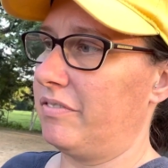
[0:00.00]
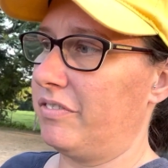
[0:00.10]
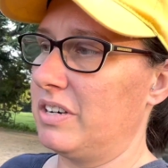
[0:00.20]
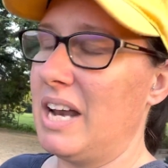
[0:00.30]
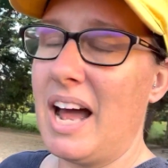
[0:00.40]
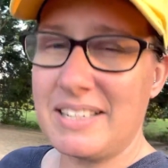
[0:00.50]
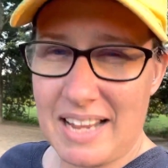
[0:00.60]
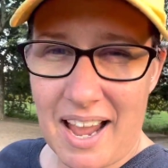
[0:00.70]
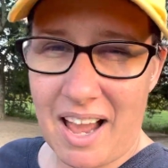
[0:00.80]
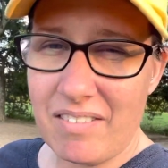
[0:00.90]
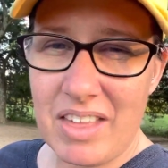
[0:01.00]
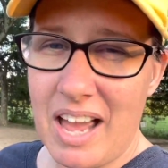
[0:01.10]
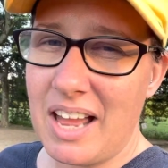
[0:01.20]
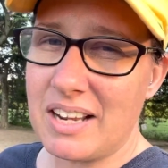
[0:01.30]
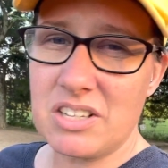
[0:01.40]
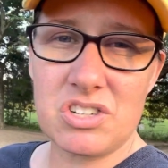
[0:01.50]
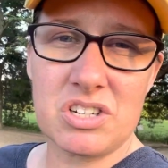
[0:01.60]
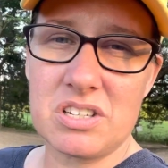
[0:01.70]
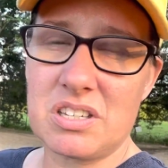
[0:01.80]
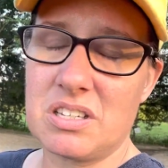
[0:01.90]
not to have that is
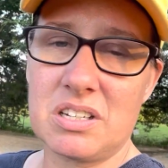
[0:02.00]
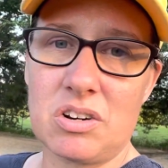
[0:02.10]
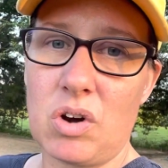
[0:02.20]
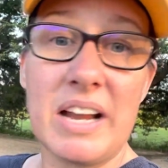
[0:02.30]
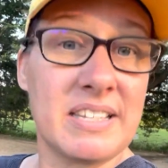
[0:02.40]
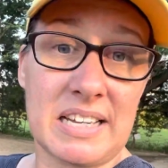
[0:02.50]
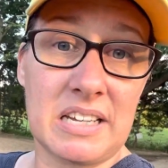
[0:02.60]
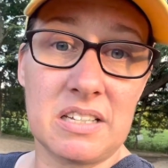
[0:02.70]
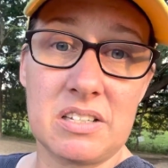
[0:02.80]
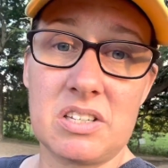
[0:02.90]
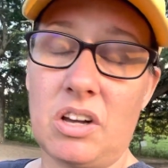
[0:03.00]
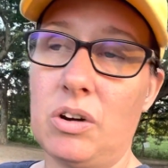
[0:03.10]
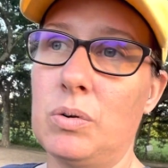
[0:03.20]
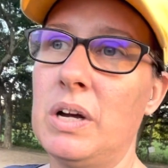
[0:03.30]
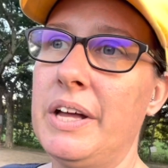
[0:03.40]
just crazy. So